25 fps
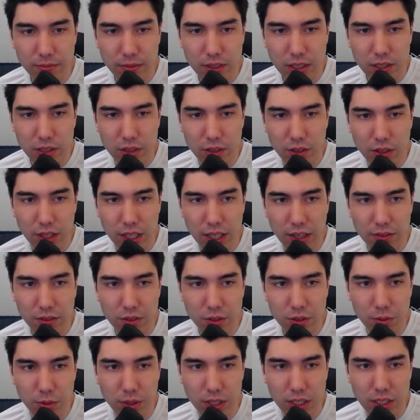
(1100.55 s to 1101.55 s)
So they have
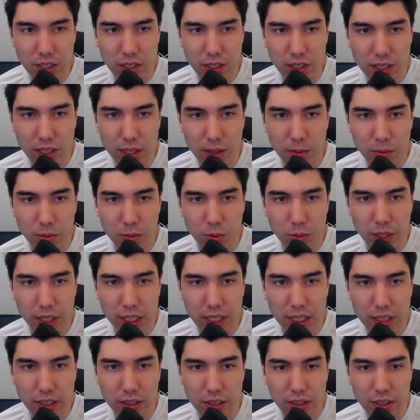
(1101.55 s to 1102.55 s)
two ways to stop, queen
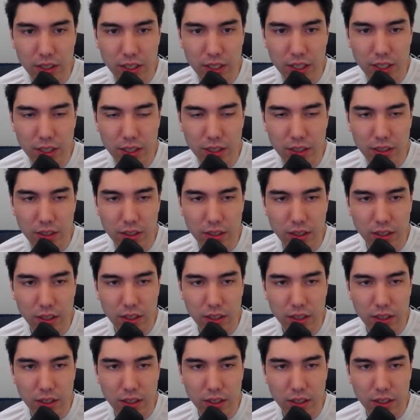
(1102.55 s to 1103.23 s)
here or here.